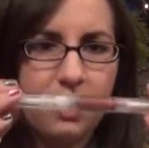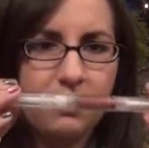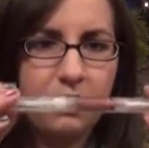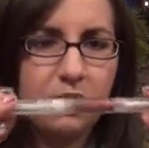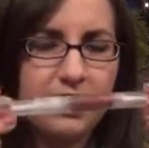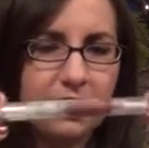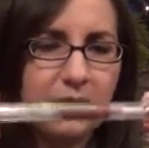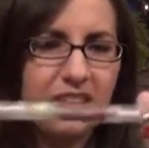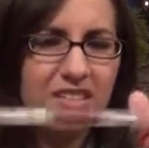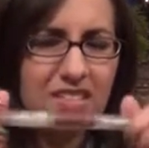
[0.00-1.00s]
I have no idea,
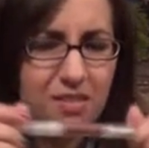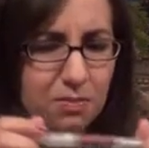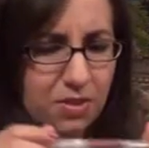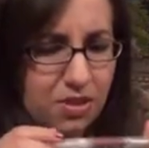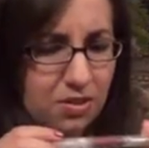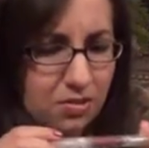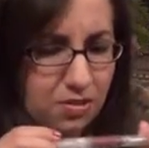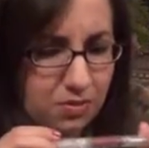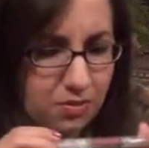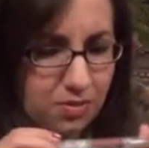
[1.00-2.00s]
but this is
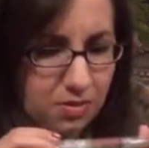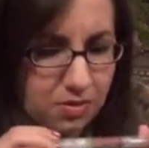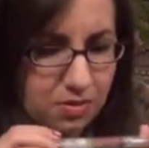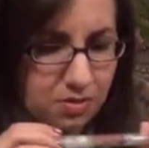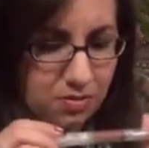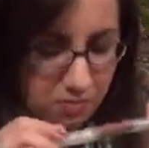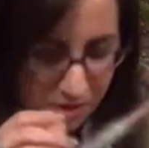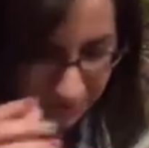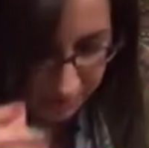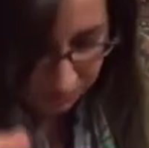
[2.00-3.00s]
beautiful.
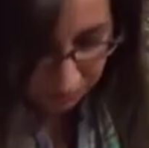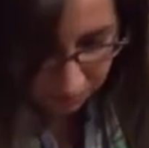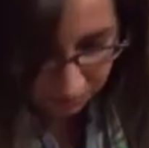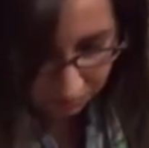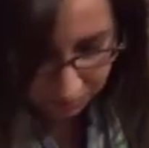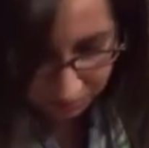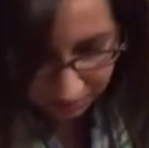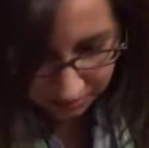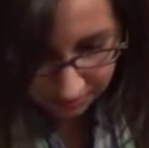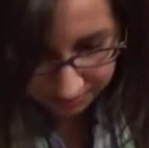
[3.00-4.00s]
Wow, that is really, really
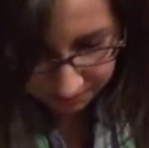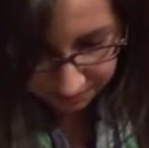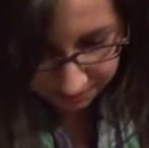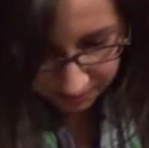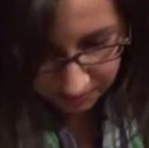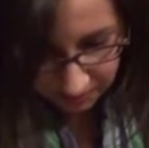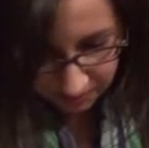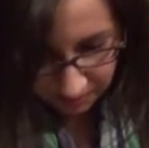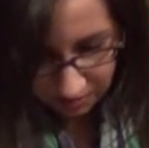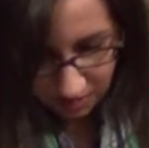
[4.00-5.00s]
pretty.
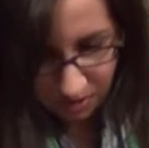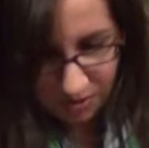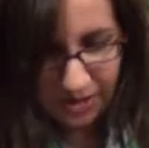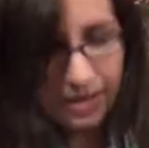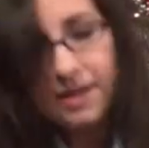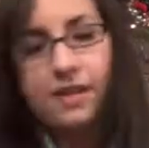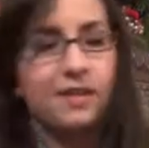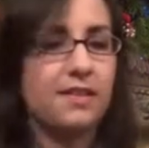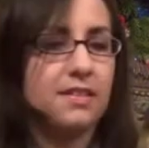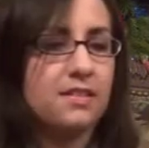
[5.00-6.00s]

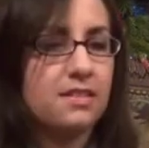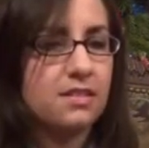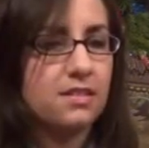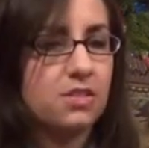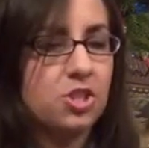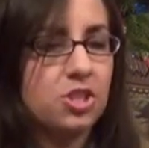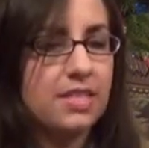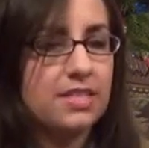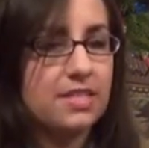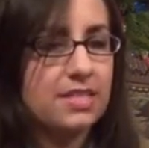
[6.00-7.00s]
Okay,
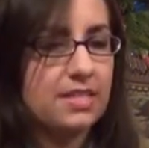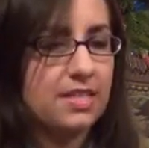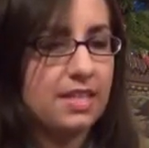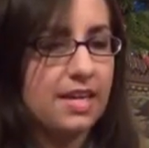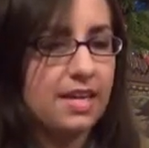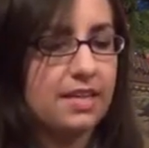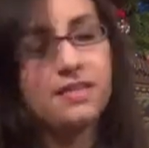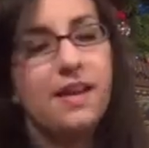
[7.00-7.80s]
Genesis Today.